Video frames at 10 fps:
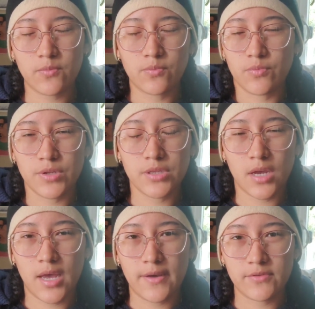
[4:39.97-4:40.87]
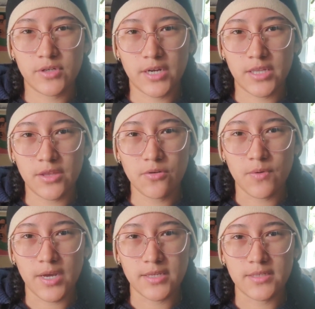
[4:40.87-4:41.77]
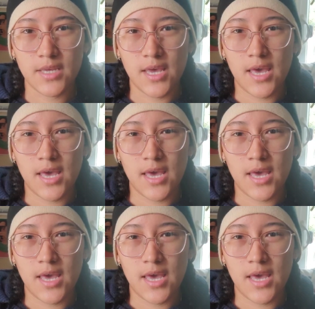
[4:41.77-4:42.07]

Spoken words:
would not have tried otherwise